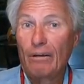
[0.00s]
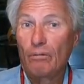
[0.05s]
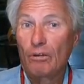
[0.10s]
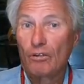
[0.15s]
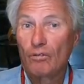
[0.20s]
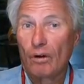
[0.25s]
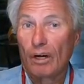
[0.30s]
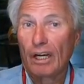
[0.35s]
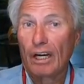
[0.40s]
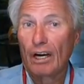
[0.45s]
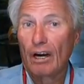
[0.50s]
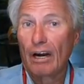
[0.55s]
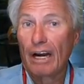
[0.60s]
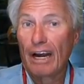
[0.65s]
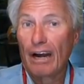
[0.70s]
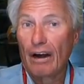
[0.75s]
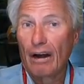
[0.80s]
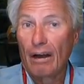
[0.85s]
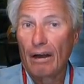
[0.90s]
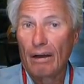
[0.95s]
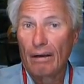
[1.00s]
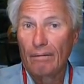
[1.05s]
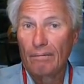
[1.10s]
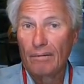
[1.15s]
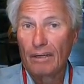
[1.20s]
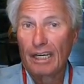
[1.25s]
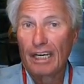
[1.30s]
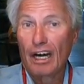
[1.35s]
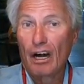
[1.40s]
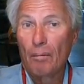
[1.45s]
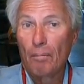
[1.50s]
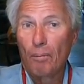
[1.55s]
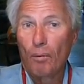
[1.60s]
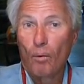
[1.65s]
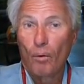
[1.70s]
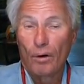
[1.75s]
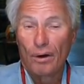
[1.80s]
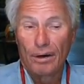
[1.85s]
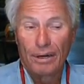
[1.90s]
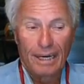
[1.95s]
He was running an
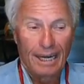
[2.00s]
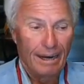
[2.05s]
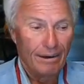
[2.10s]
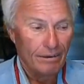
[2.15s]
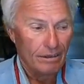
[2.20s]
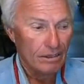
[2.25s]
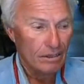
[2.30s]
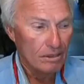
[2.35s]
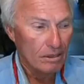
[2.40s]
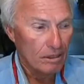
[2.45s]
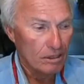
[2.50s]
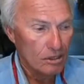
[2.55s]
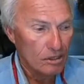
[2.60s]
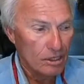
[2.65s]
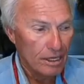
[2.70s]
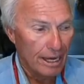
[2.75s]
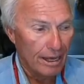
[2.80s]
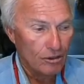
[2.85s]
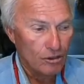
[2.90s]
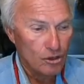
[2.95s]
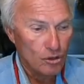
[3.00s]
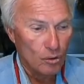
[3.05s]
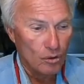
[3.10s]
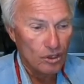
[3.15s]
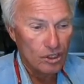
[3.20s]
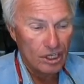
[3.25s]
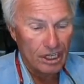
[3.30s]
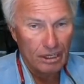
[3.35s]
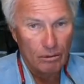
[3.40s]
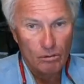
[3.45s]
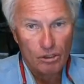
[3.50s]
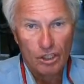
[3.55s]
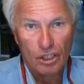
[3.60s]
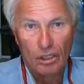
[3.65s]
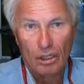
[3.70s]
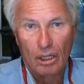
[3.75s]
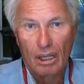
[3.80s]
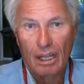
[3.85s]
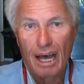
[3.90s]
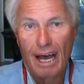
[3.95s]
airport down in South Georgia, and he was
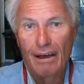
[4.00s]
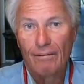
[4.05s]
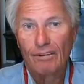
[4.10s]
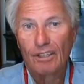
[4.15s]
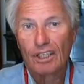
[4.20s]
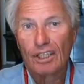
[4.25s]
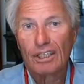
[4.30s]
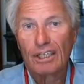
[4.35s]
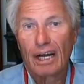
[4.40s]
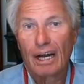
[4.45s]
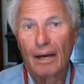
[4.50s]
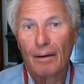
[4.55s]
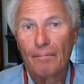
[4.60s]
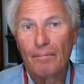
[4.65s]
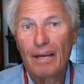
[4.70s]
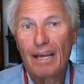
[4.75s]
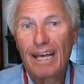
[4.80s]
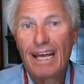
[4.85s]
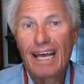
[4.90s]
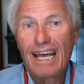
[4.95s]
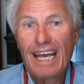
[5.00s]
still alive at the time.